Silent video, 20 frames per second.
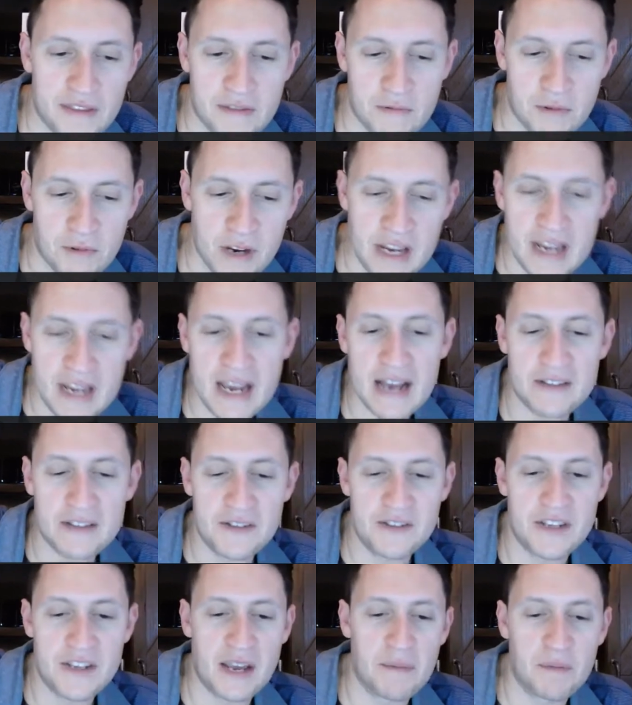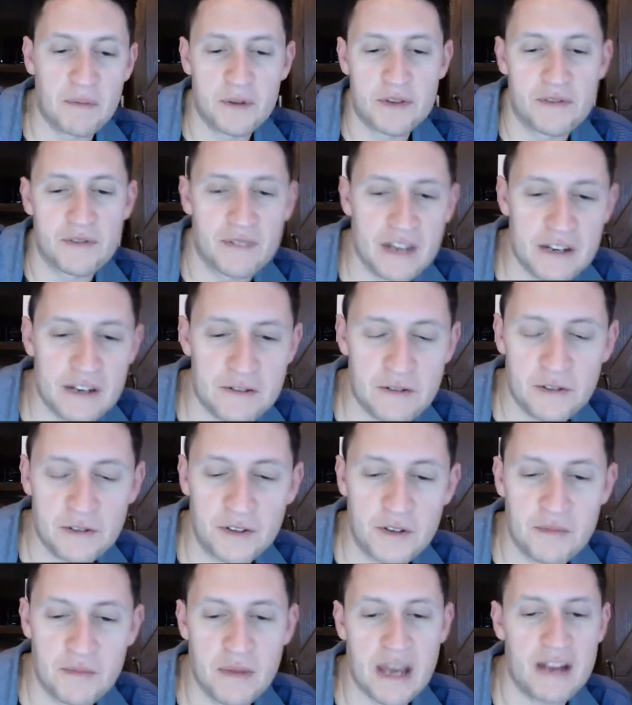3 got samples of
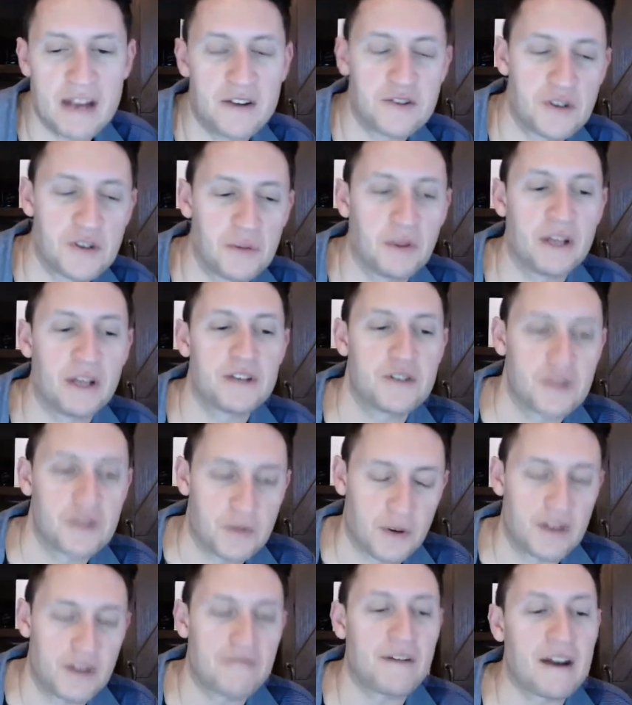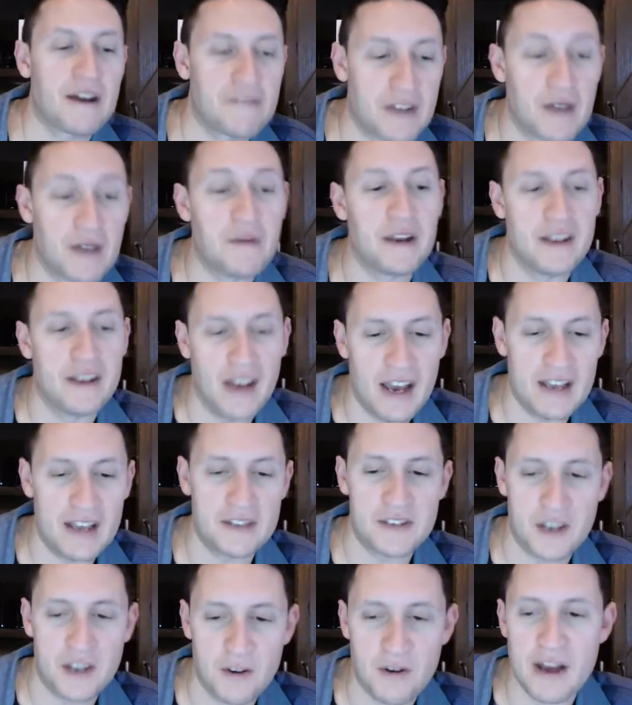Interlude Man and Jubilation 25 coming.
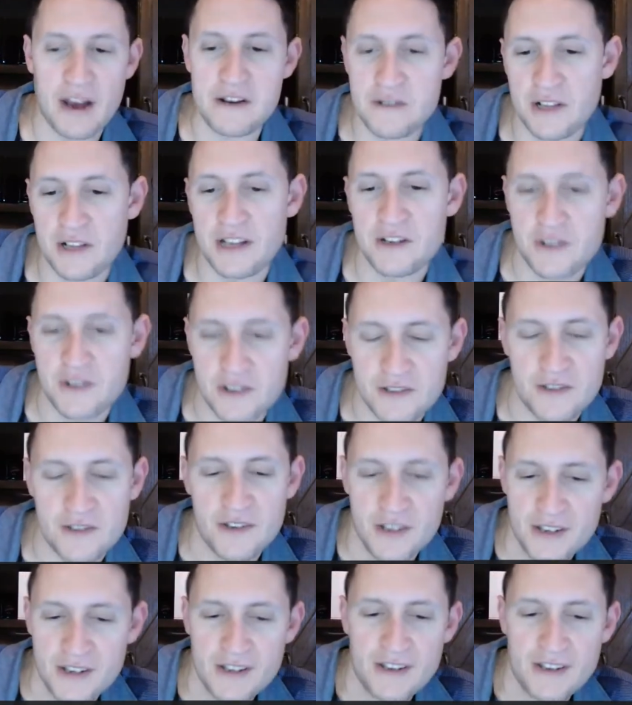Nice. Congratulations.